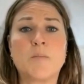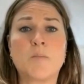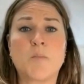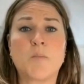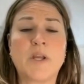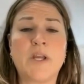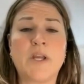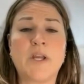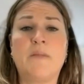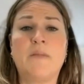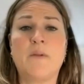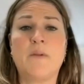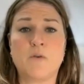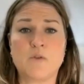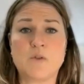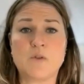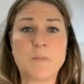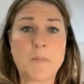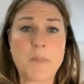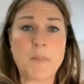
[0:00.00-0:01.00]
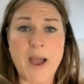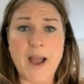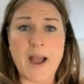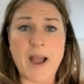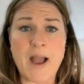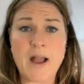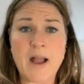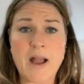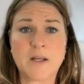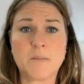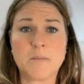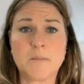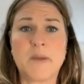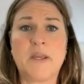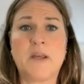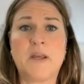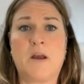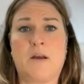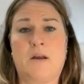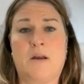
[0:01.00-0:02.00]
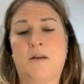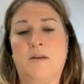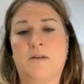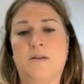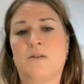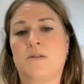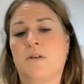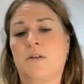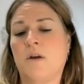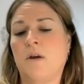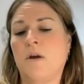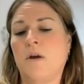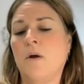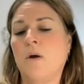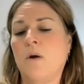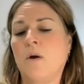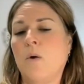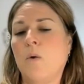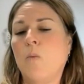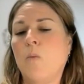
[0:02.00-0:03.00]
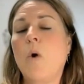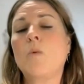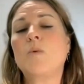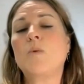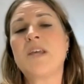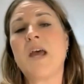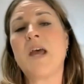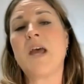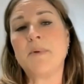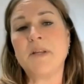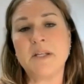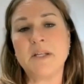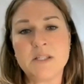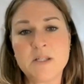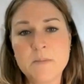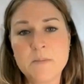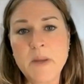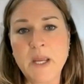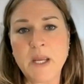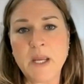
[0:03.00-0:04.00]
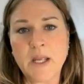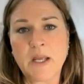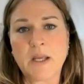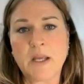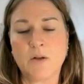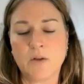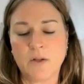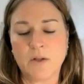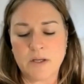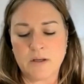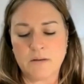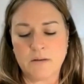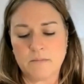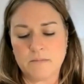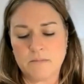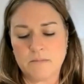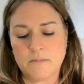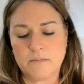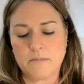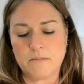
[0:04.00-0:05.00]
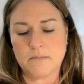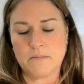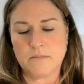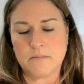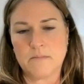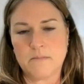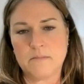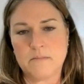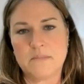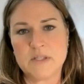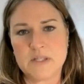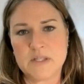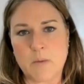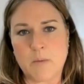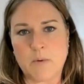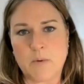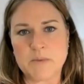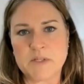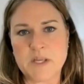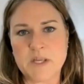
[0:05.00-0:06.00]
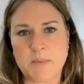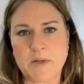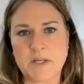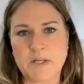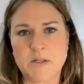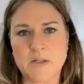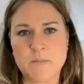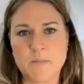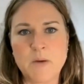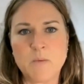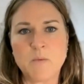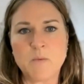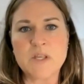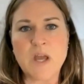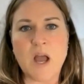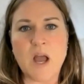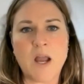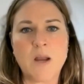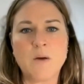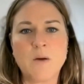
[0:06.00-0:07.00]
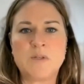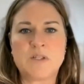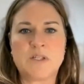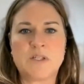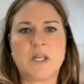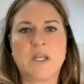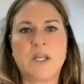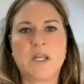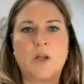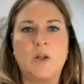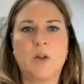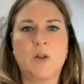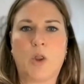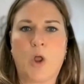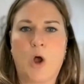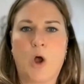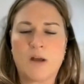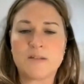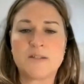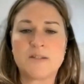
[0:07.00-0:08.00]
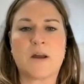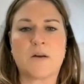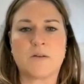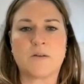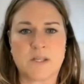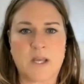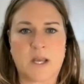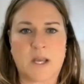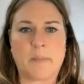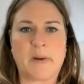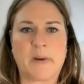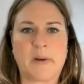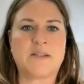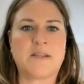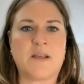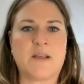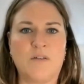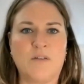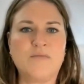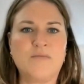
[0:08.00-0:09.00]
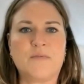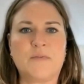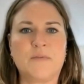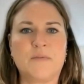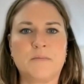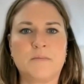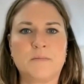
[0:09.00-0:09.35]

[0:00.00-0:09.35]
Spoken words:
on bringing those back because what was happening to me, and I can only say what was happening to me, was I was getting lost outside myself.